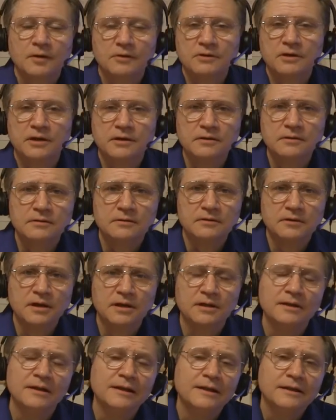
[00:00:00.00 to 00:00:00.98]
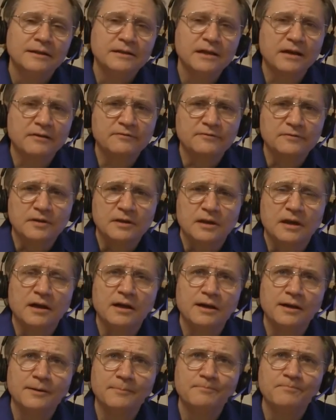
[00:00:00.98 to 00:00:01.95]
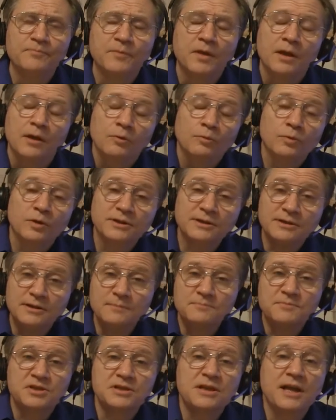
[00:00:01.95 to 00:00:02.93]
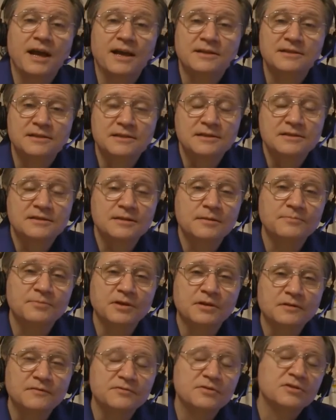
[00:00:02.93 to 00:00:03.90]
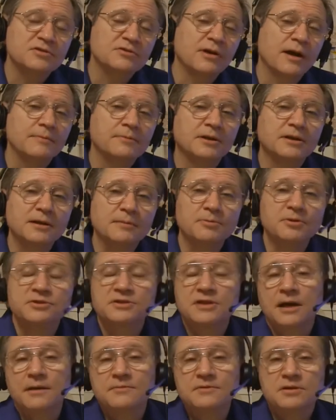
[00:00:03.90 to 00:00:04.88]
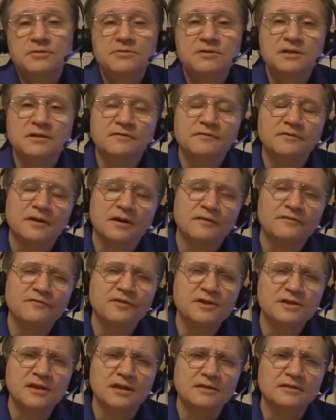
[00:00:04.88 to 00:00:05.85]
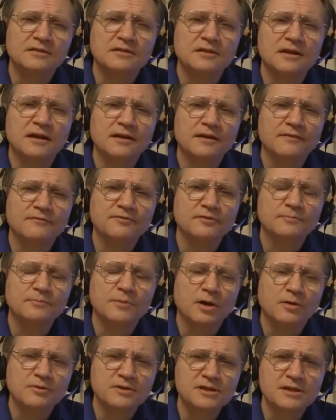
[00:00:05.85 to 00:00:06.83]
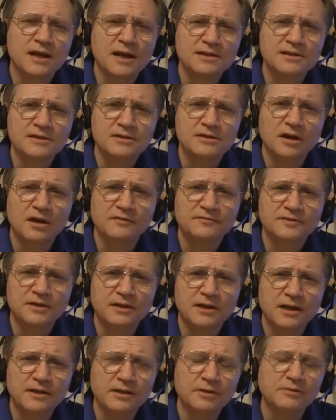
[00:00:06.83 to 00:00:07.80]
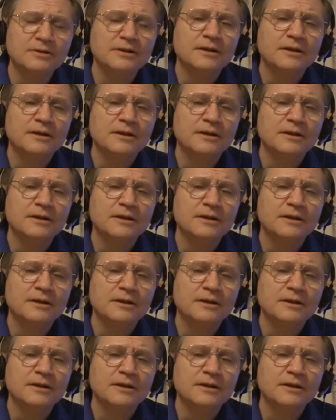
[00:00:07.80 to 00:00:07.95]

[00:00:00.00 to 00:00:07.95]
Okay, good. Now, what comes next is something you've described a couple of times. There was a visit from OSIsoft, and I know,